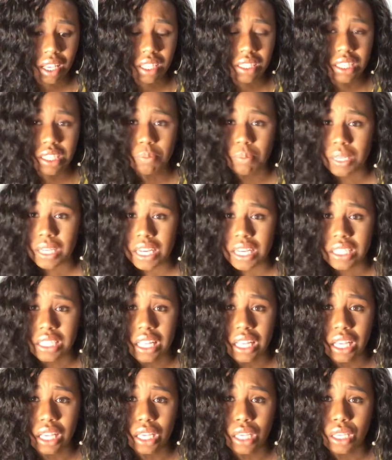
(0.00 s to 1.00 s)
just because
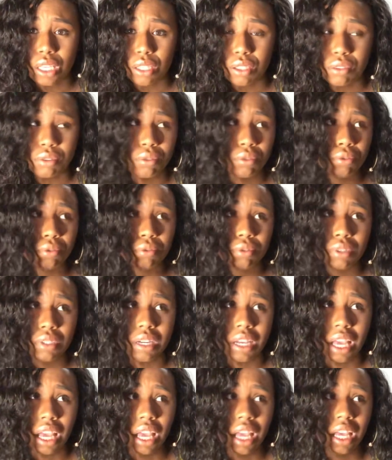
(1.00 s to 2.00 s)
he cute
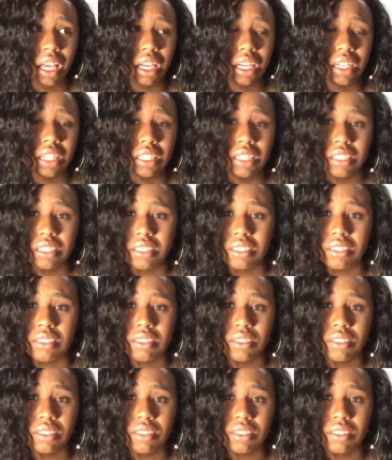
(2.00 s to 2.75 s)
and